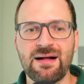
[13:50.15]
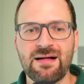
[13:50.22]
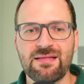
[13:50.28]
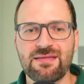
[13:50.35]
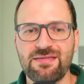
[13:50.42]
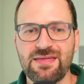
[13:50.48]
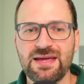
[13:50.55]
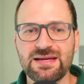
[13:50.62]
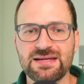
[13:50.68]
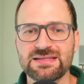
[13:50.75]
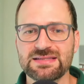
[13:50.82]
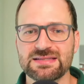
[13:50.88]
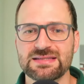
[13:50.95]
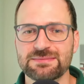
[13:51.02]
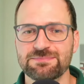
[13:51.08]
The thing
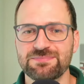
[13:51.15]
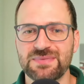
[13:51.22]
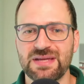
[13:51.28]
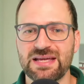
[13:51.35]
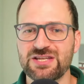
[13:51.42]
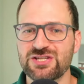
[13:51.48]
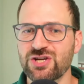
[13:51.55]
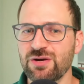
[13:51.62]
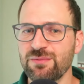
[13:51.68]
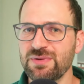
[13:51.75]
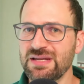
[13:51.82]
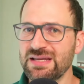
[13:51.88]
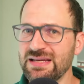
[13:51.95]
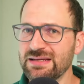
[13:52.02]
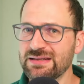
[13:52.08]
is, in
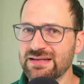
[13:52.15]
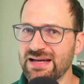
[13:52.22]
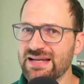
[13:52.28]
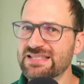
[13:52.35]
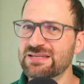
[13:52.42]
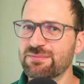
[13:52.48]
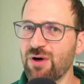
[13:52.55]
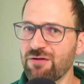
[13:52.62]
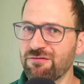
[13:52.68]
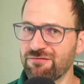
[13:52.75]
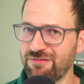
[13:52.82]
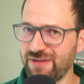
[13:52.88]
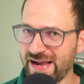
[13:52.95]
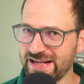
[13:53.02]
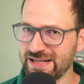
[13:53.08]
Germany, it's about
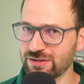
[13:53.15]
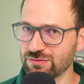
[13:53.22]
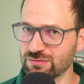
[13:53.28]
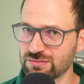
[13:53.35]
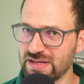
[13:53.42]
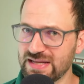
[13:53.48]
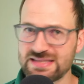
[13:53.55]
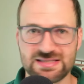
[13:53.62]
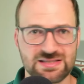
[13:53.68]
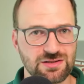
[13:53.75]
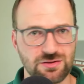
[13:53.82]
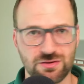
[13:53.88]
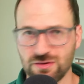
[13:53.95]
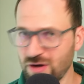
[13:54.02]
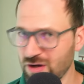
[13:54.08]
value, it's
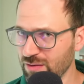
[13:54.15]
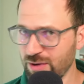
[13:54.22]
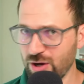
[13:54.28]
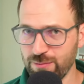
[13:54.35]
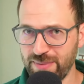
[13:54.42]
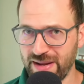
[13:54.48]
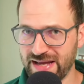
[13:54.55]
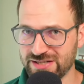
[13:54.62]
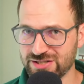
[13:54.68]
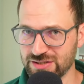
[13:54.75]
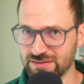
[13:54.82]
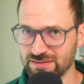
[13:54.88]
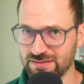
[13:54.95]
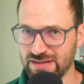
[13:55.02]
not about passion.